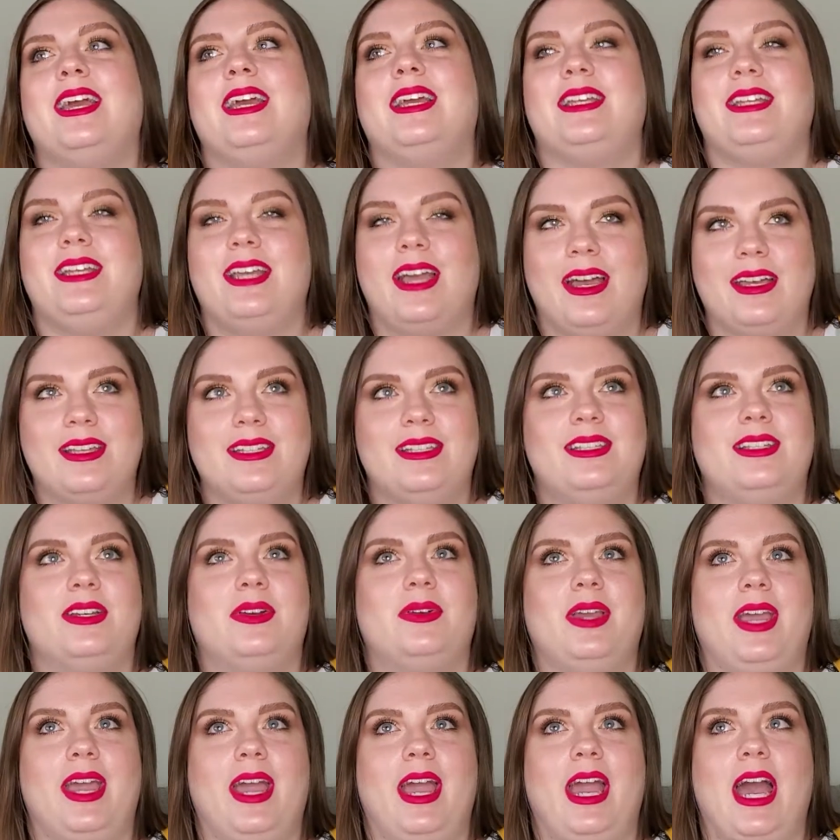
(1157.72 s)
yes,
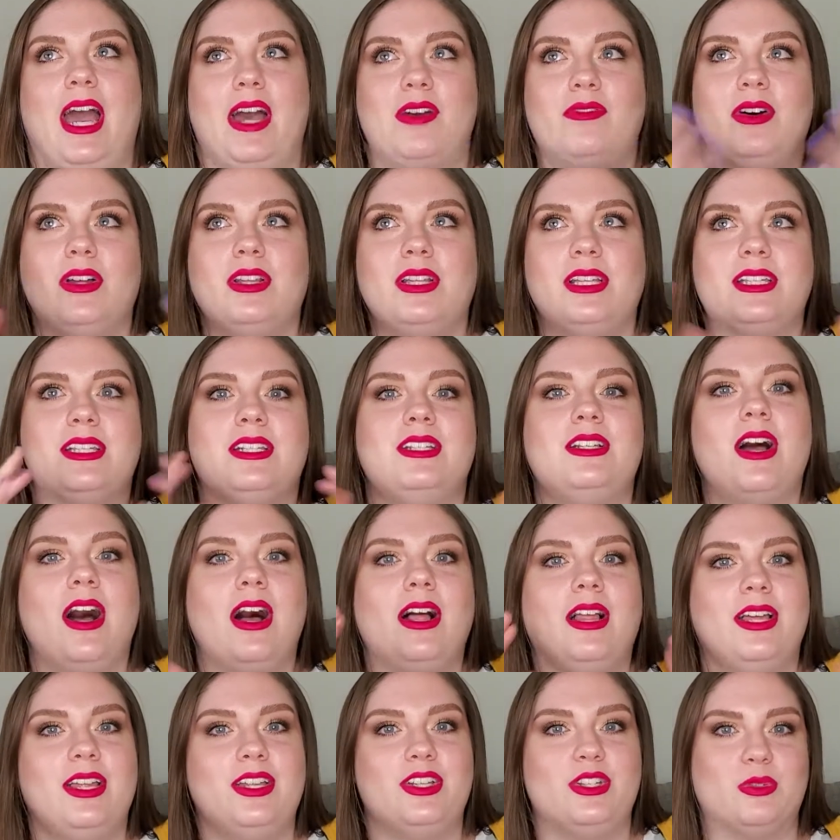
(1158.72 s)
okay, I have all this
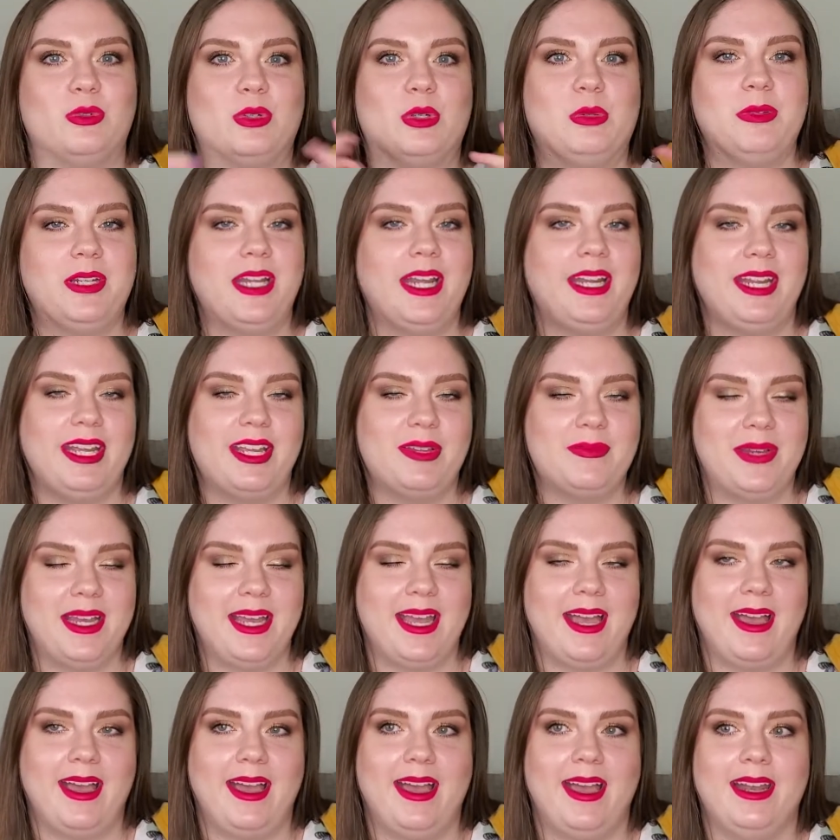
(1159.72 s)
knowledge ruminating in my
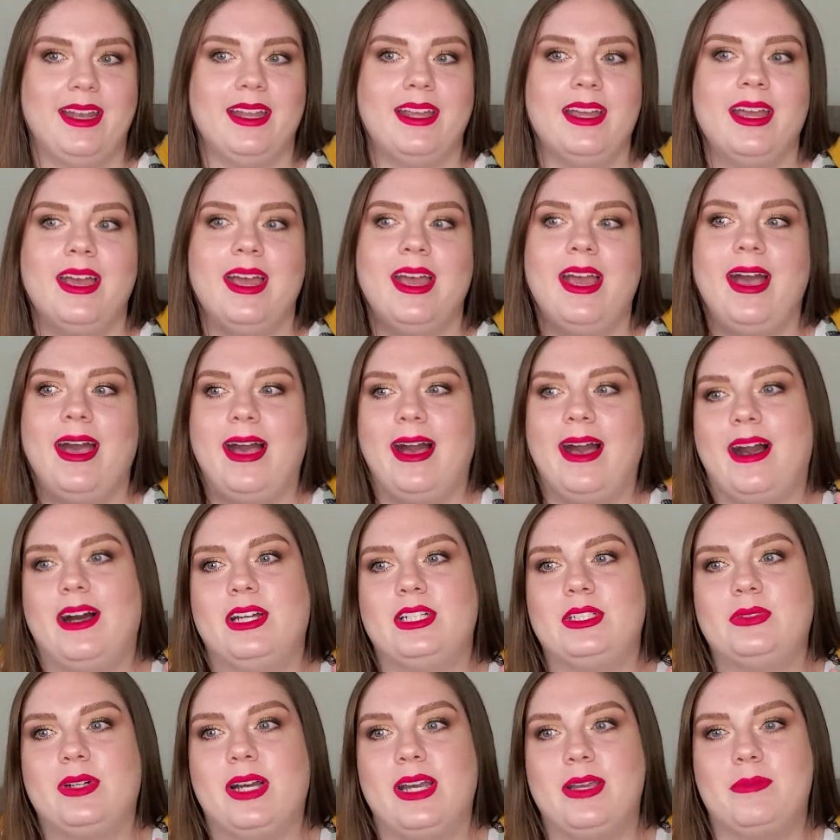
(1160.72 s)
head. How
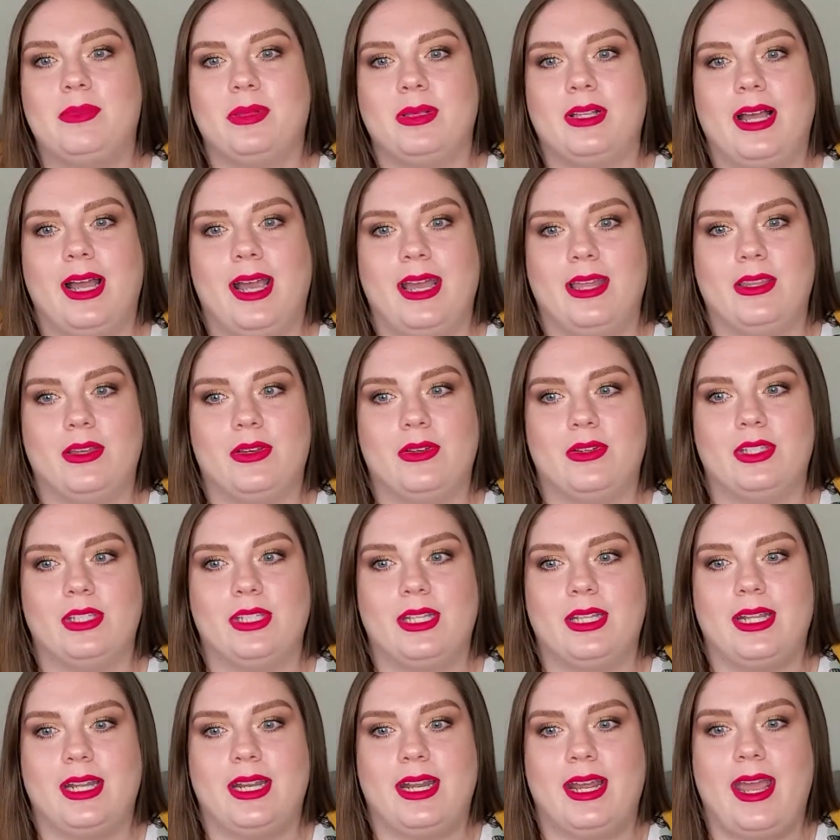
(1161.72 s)
do I apply those so
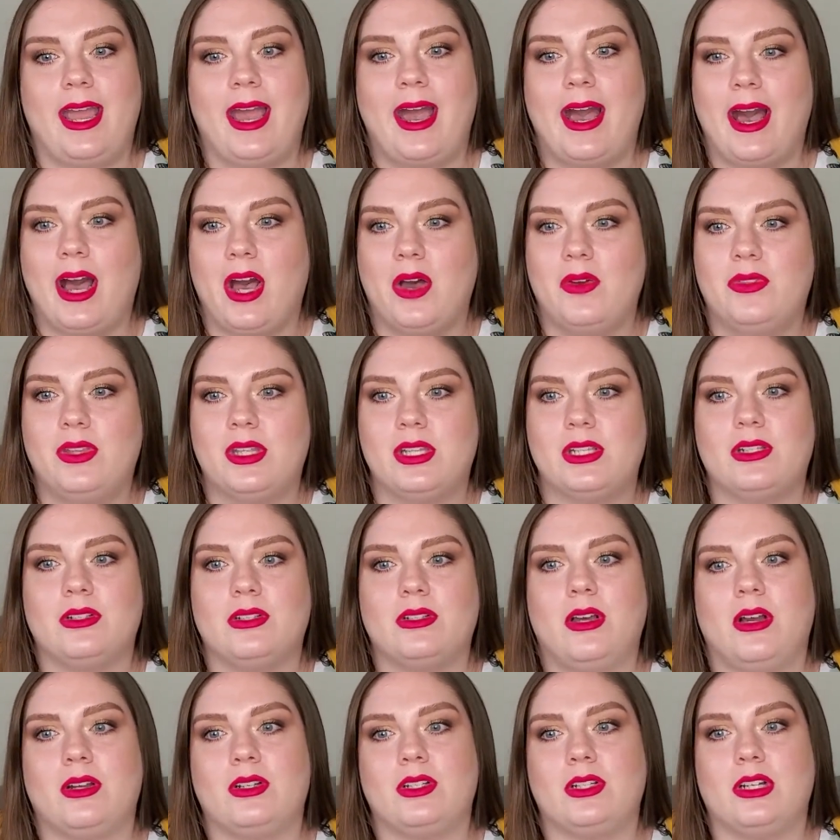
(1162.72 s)
that I have this
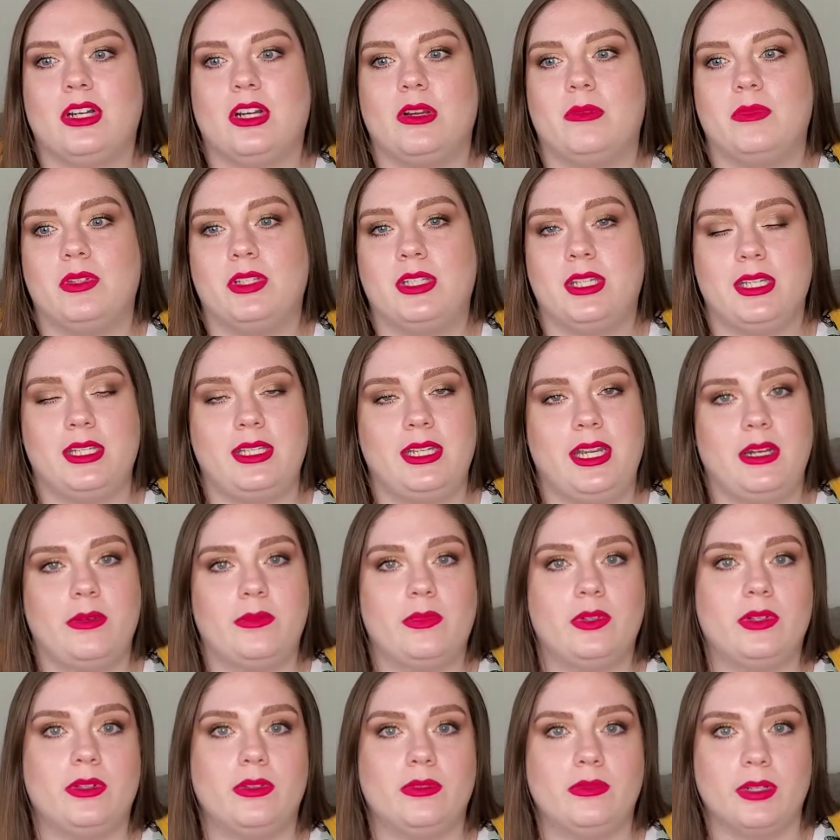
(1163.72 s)
long-term
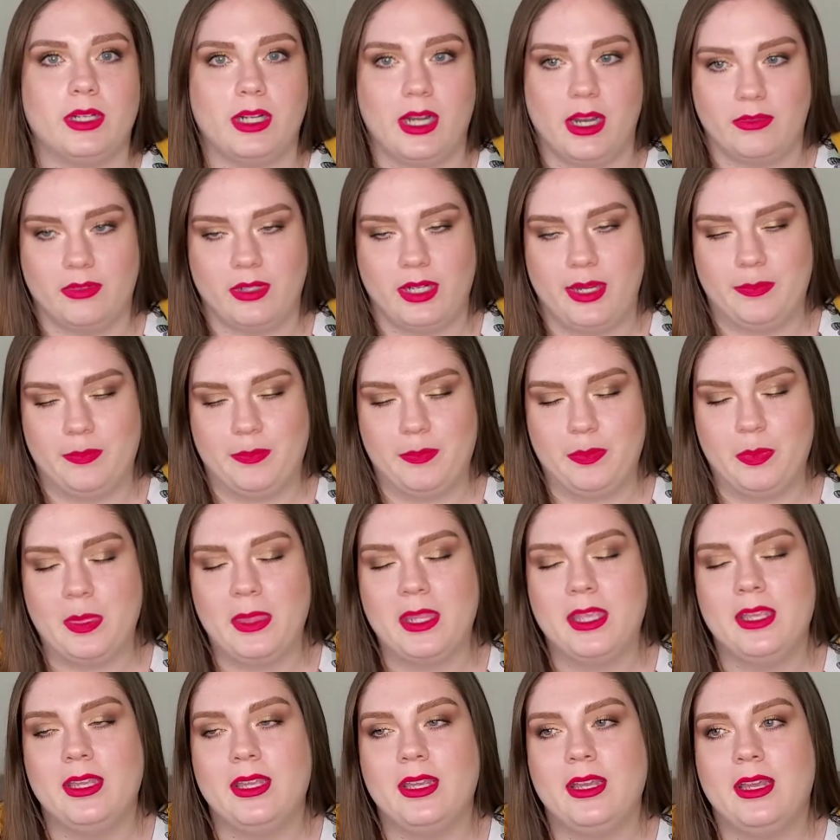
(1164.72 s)
sustainable recovery?
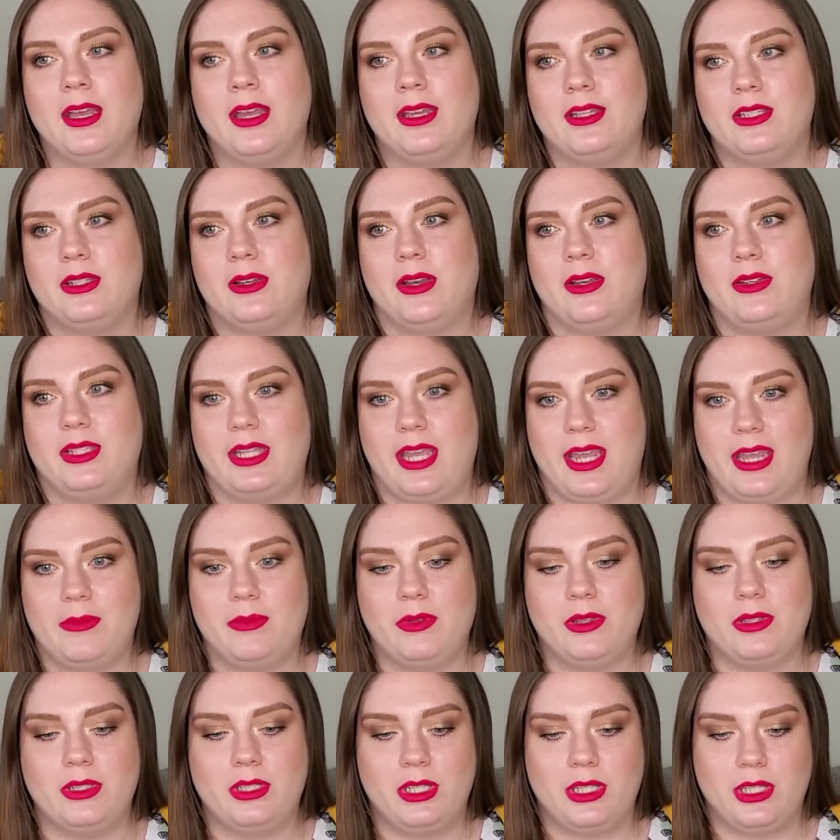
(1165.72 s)
So I was
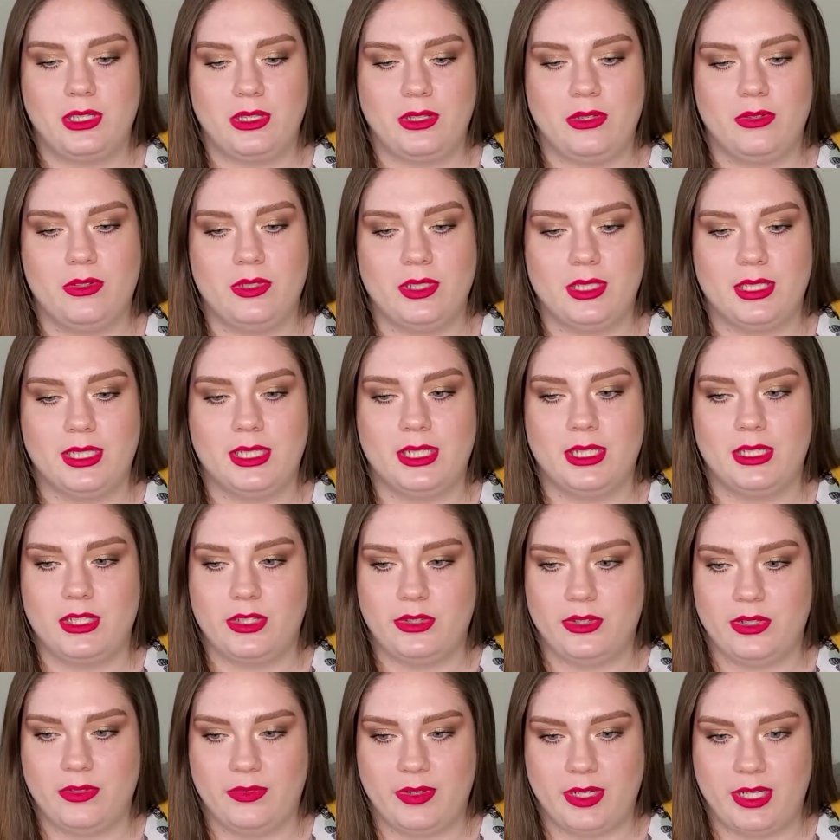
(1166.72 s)
able to use the
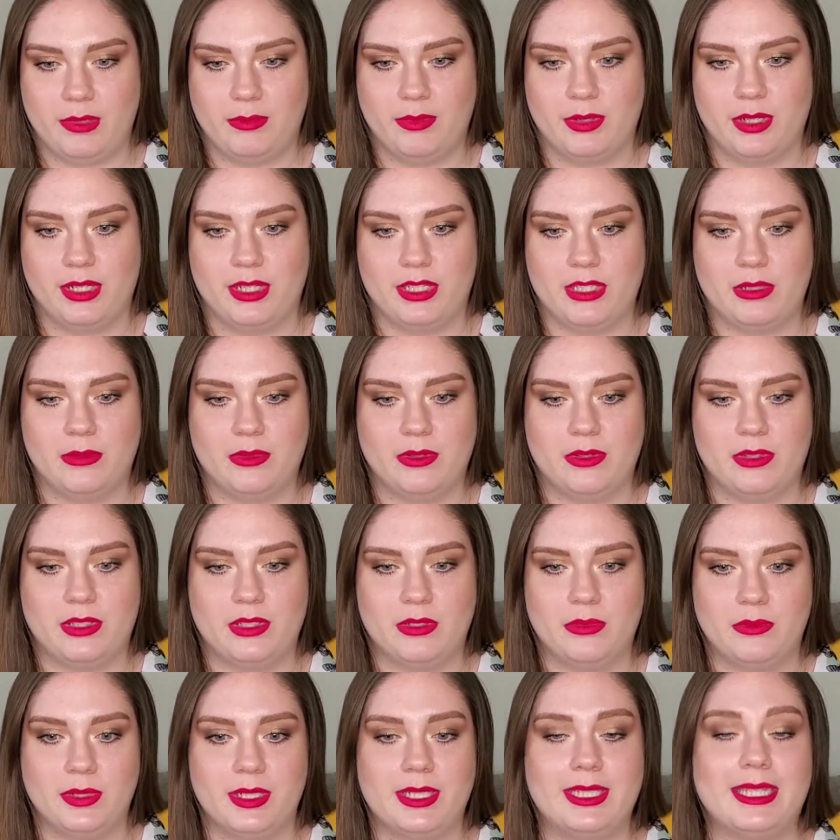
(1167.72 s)
intuitive eating principles to
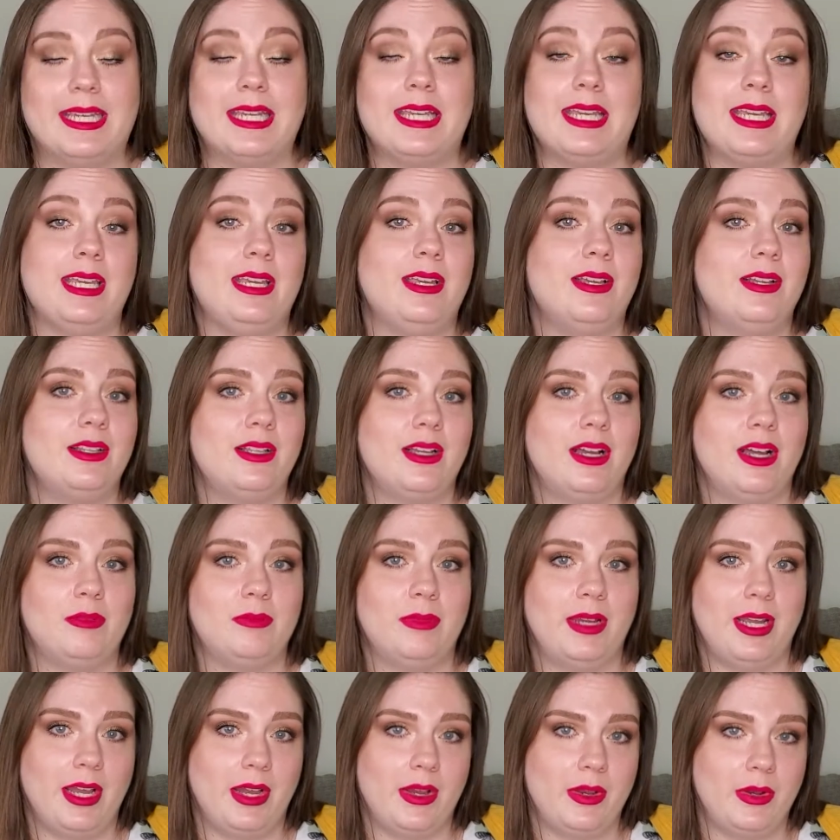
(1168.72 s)
really heal on
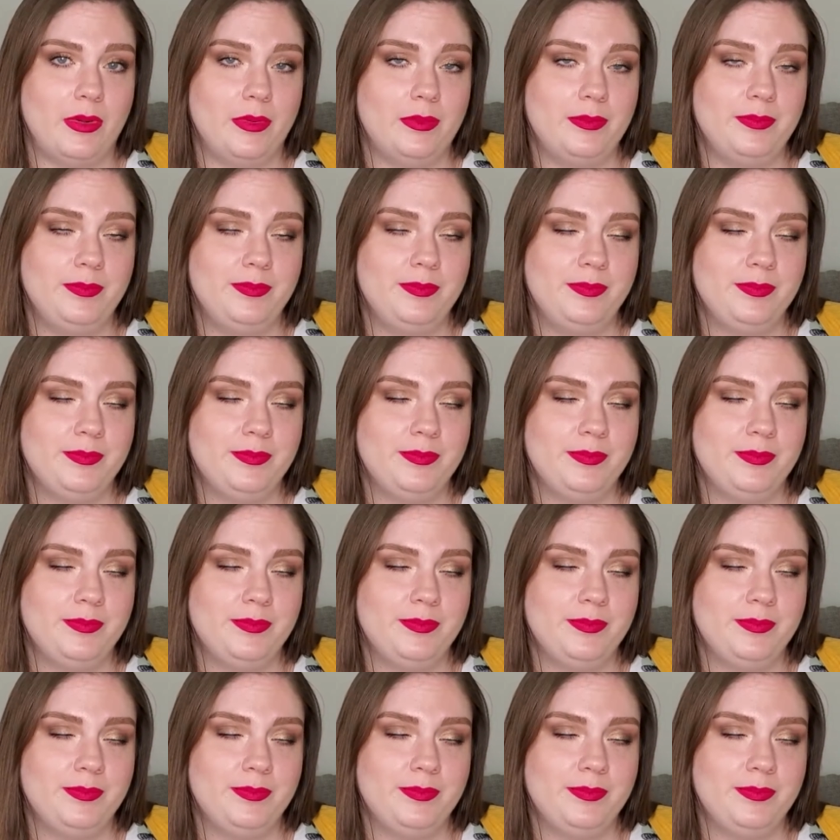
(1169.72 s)
my own.